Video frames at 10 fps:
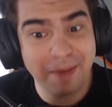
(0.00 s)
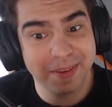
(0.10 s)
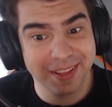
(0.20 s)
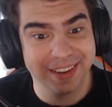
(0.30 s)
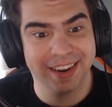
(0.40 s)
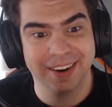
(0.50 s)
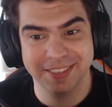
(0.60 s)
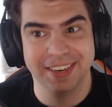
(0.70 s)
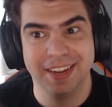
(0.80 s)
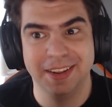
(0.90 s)
happening
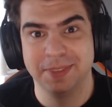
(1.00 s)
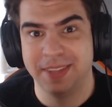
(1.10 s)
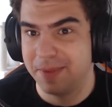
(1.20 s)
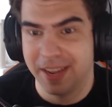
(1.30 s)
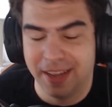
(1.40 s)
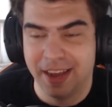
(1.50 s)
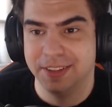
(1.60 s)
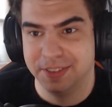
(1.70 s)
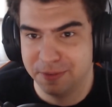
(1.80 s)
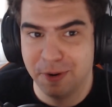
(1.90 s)
there is that teams like Mad
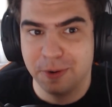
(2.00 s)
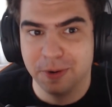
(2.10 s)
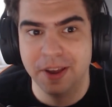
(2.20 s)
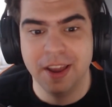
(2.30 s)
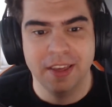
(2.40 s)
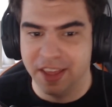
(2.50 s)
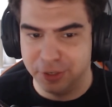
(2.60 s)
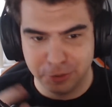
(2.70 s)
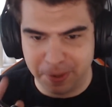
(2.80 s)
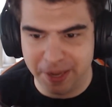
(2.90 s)
Lions and Rogue,
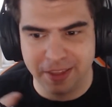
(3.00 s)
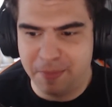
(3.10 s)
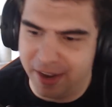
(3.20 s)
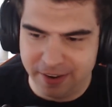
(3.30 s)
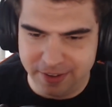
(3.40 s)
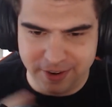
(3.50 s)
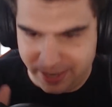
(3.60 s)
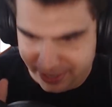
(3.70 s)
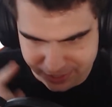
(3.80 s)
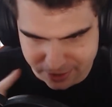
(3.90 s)
they just picked their meta. They're
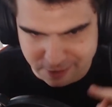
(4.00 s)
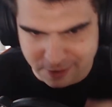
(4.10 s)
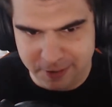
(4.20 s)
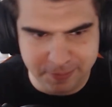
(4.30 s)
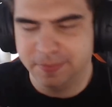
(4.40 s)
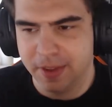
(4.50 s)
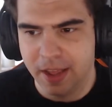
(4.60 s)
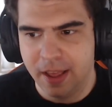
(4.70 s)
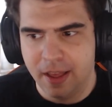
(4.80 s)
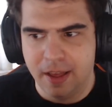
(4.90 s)
like, you know what?
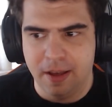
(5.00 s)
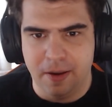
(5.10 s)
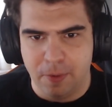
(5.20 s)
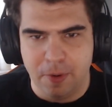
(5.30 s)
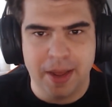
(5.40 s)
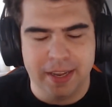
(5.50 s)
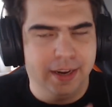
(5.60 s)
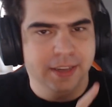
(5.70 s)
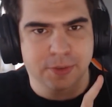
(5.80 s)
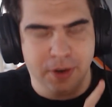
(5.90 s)
We're Mad
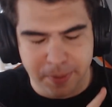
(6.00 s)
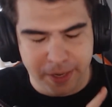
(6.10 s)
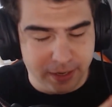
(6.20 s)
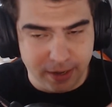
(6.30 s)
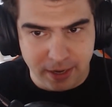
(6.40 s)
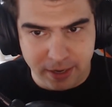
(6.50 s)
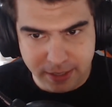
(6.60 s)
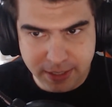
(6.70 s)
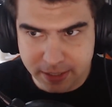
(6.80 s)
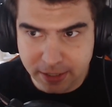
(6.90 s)
Lions. We're going to pick
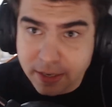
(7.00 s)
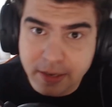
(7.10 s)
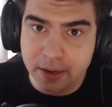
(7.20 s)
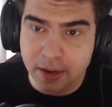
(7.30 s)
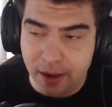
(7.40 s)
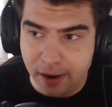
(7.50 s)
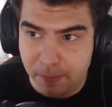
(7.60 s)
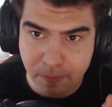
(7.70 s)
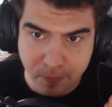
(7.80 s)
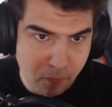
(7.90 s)
Lee Sin,
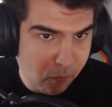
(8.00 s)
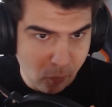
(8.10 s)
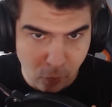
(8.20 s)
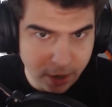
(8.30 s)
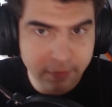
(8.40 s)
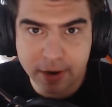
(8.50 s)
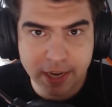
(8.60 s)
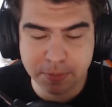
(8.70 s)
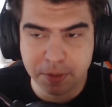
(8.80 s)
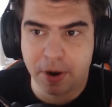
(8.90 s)
whatever
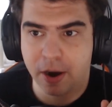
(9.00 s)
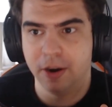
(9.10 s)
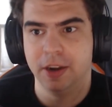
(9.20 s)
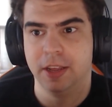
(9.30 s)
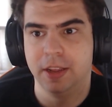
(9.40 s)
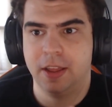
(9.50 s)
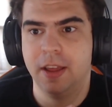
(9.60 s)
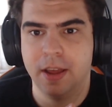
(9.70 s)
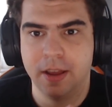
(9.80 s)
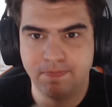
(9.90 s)
has mid priority,
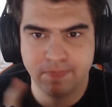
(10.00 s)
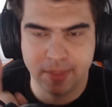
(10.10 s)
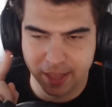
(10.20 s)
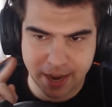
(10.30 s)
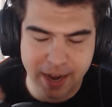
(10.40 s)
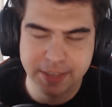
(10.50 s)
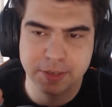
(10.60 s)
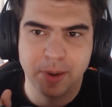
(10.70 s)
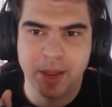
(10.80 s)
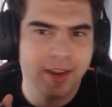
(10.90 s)
let
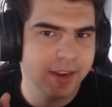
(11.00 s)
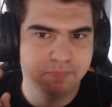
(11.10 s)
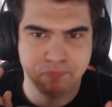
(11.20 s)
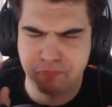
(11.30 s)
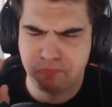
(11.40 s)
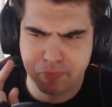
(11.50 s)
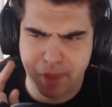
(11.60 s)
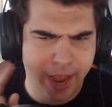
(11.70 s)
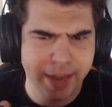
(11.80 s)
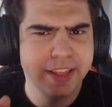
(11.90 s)
Kaiser play
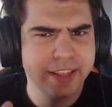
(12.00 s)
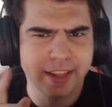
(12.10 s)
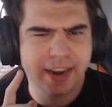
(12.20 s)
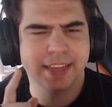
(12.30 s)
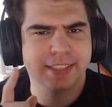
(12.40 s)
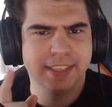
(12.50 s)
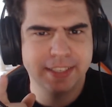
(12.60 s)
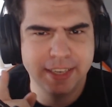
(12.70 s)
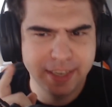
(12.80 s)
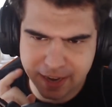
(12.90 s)
anything that has
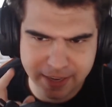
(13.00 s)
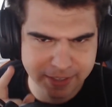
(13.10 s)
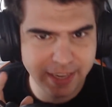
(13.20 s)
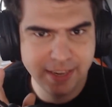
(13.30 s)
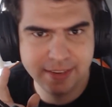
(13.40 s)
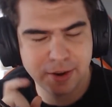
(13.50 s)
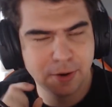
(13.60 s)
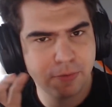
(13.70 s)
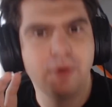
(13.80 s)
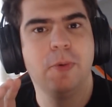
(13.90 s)
CC and has keys that
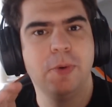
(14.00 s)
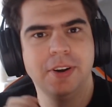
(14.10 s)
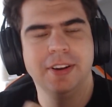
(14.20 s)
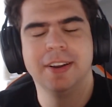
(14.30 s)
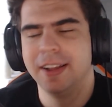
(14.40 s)
go forward.